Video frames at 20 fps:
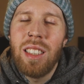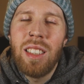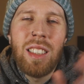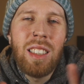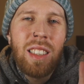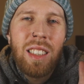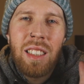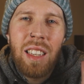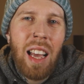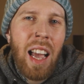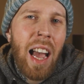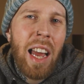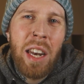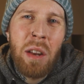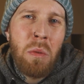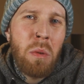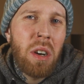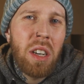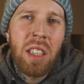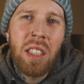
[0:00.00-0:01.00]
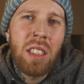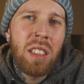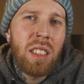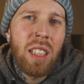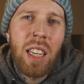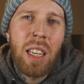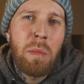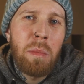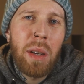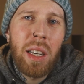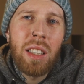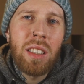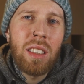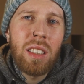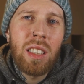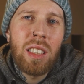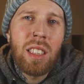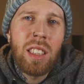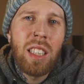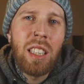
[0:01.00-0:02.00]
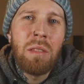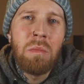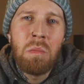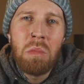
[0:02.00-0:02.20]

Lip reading: and anywhere you stay basically.